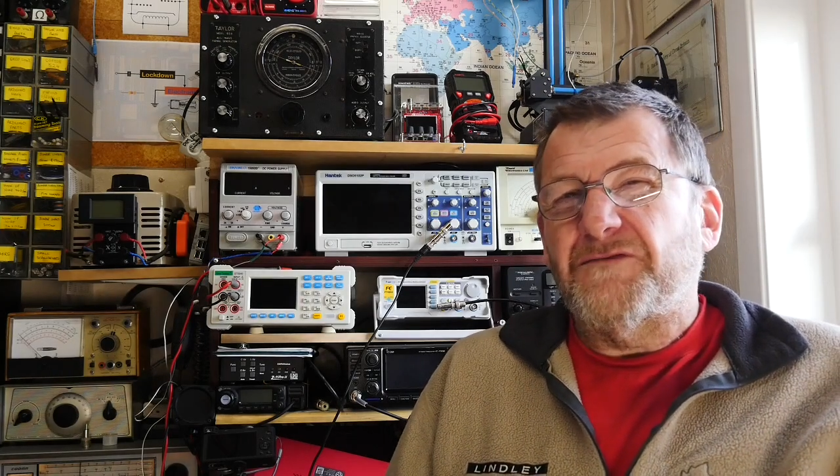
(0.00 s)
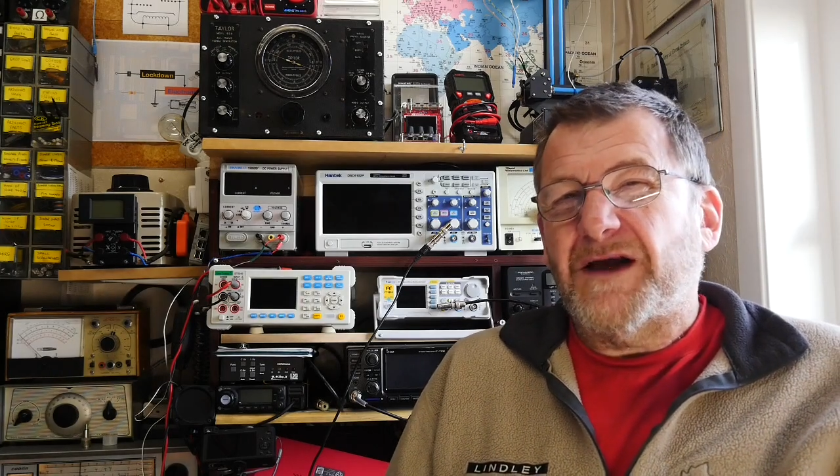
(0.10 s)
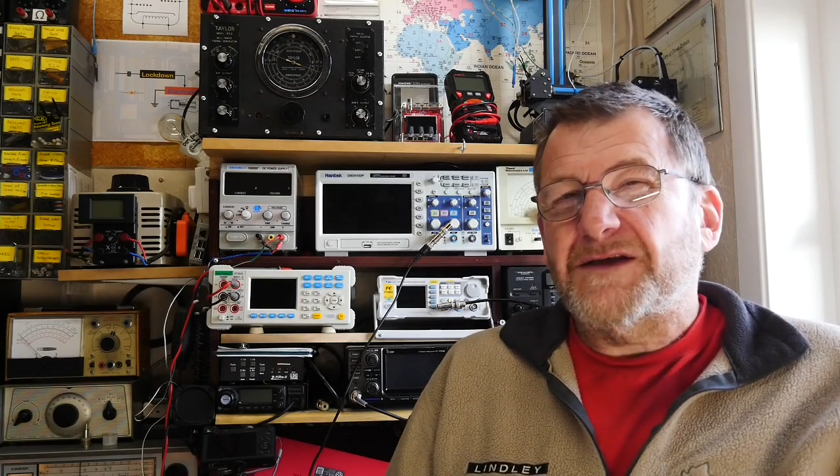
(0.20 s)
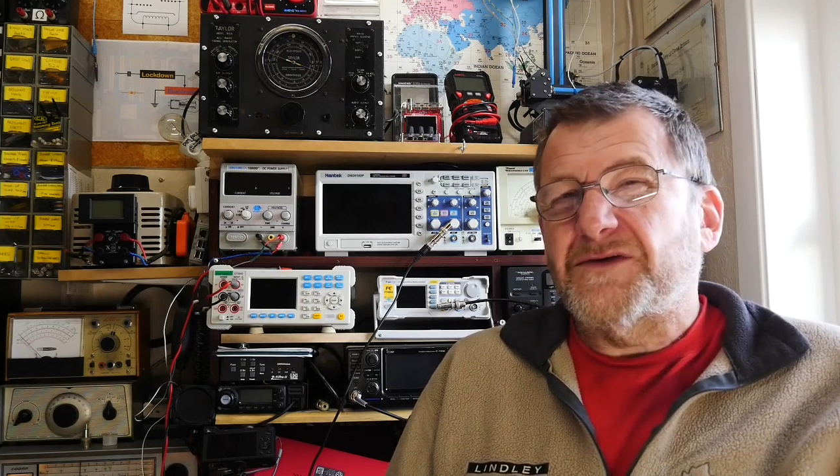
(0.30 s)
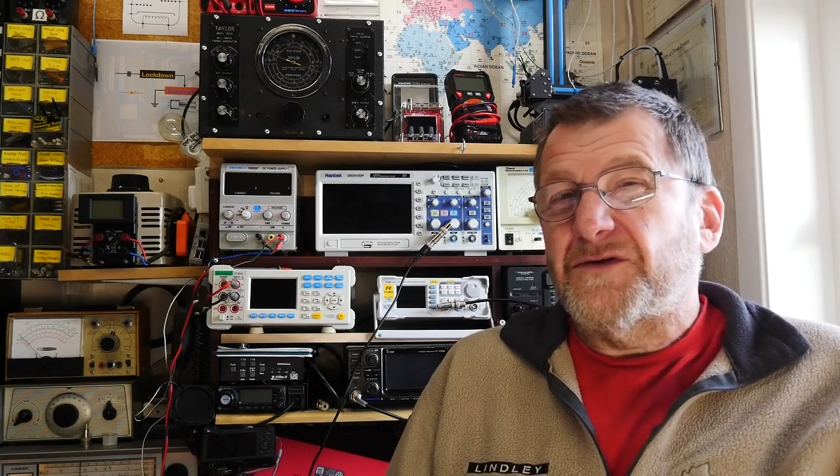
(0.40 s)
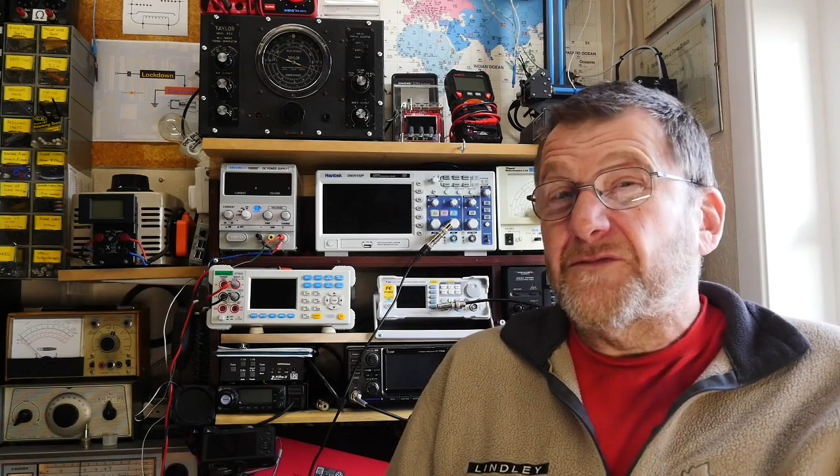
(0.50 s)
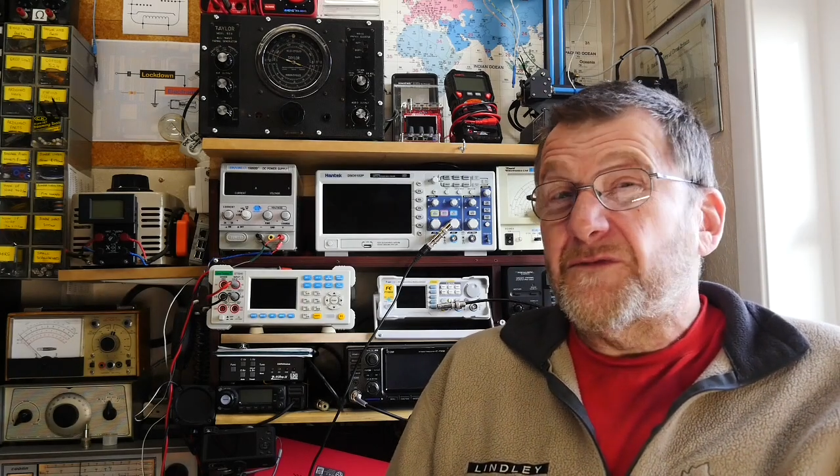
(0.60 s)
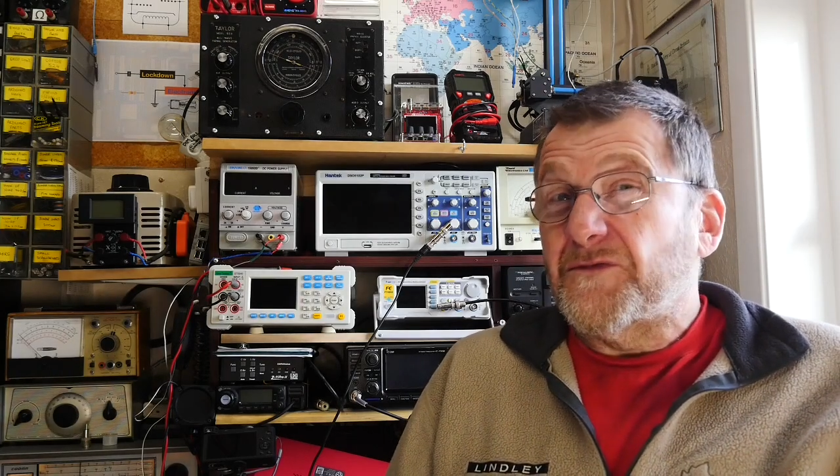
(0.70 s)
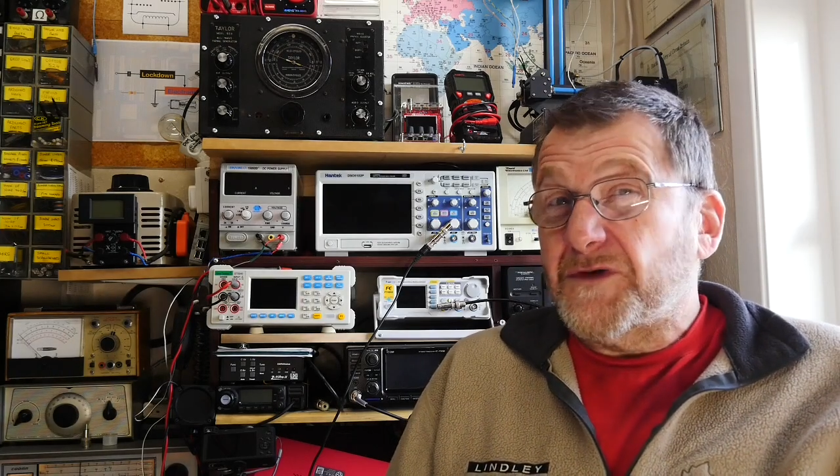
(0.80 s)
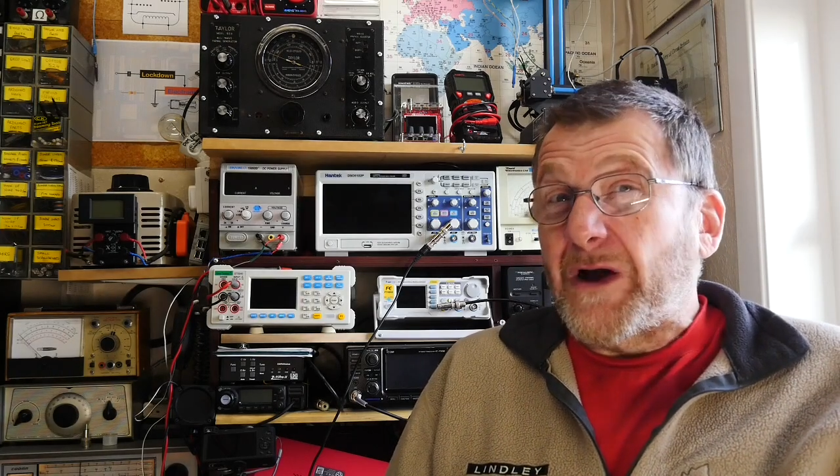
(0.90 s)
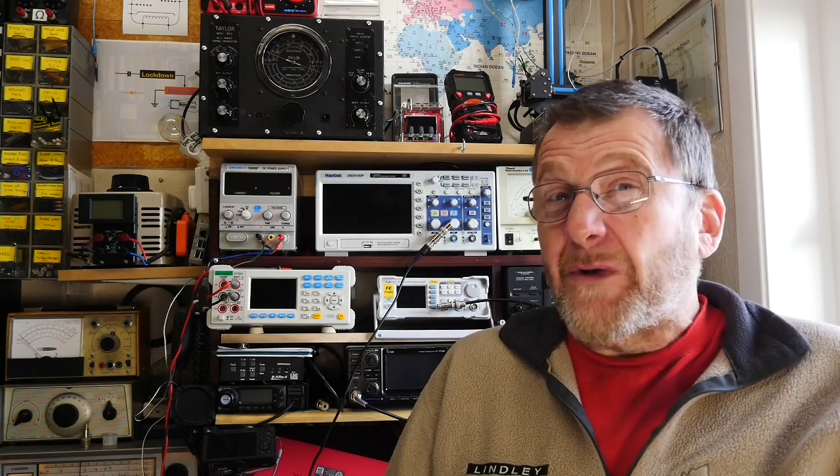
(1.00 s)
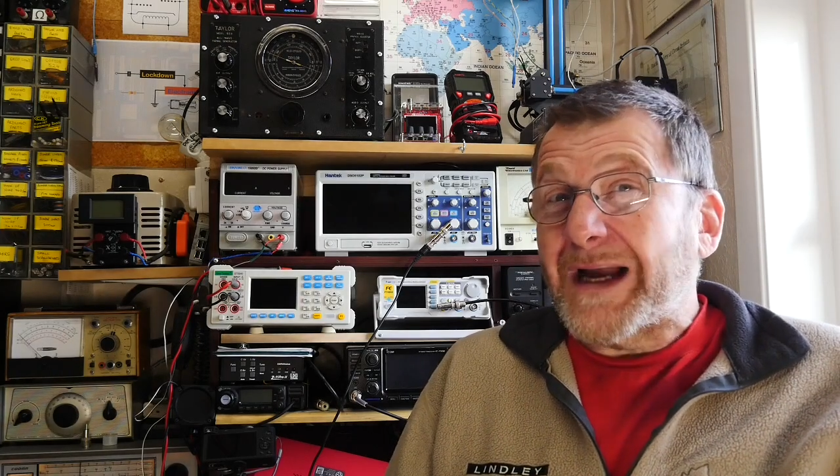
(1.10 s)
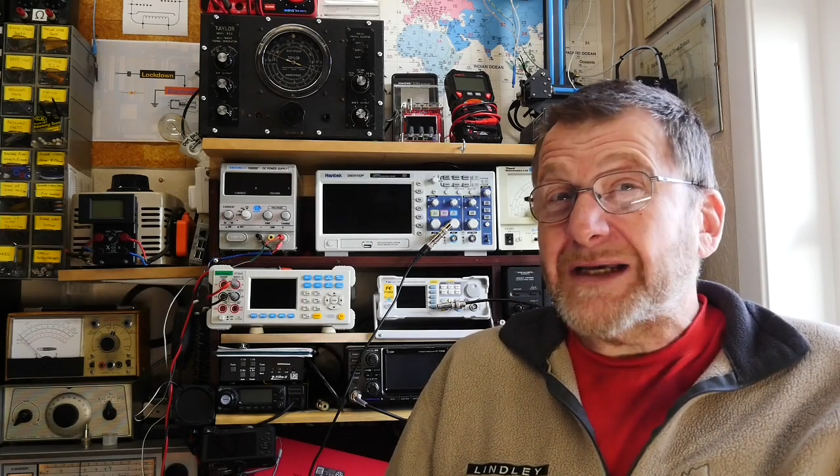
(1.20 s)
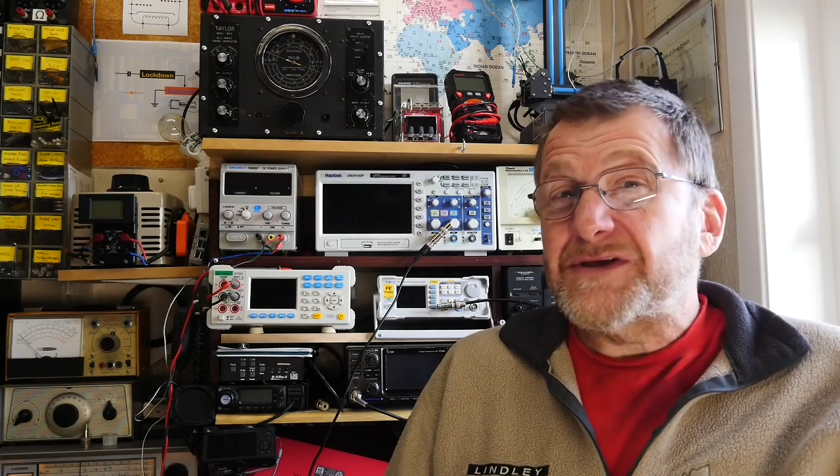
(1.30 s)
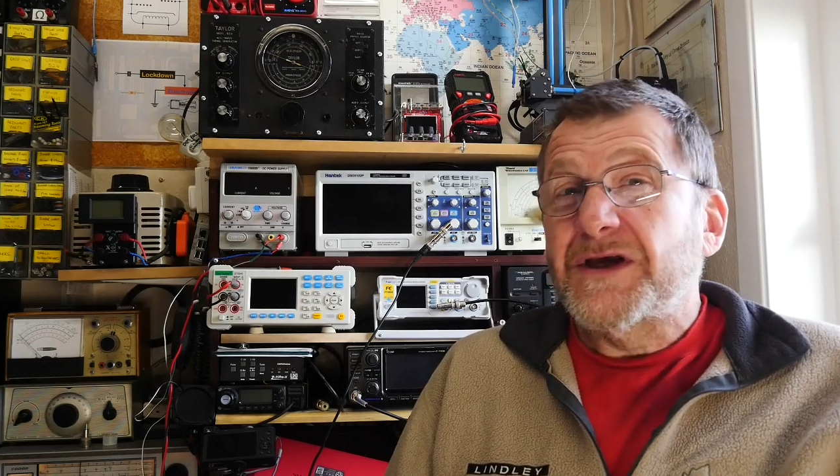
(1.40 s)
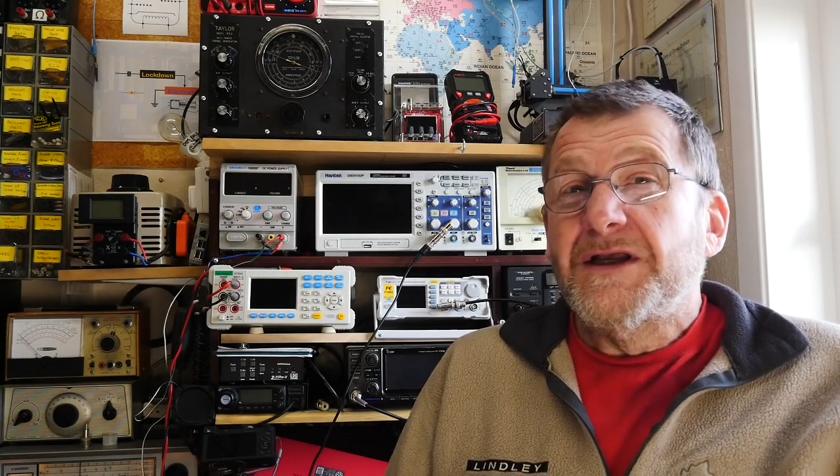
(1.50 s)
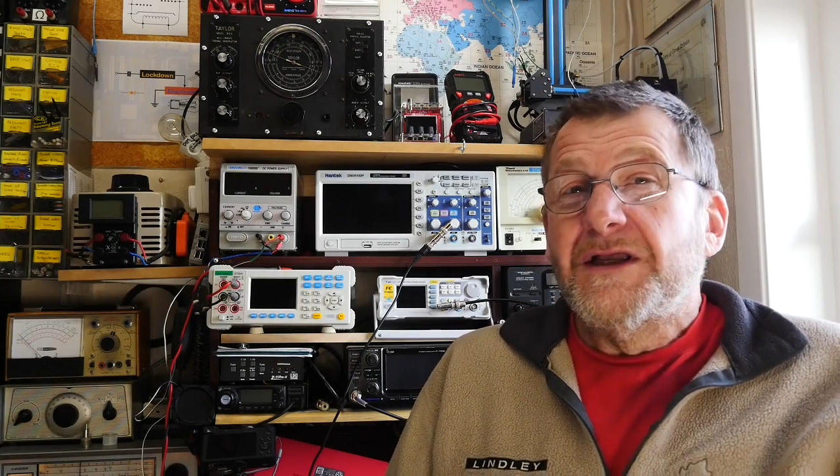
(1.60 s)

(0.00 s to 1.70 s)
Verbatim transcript: factor of coax,